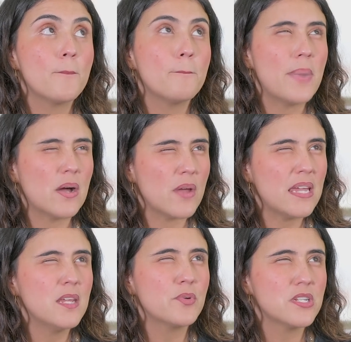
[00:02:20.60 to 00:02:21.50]
About
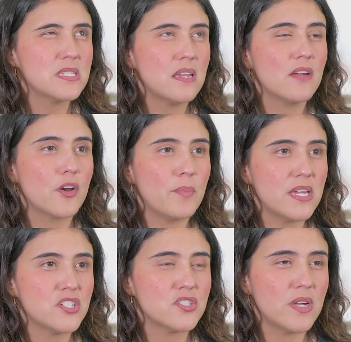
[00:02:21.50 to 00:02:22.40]
80% of our
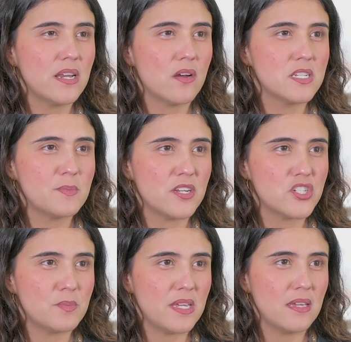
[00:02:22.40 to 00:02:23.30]
patients right now are
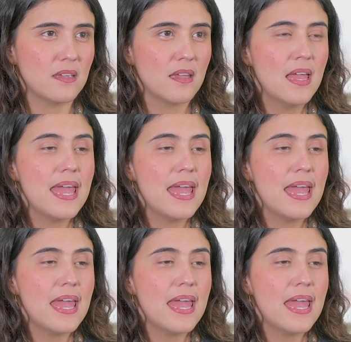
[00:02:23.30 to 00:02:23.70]
Spanish speaking.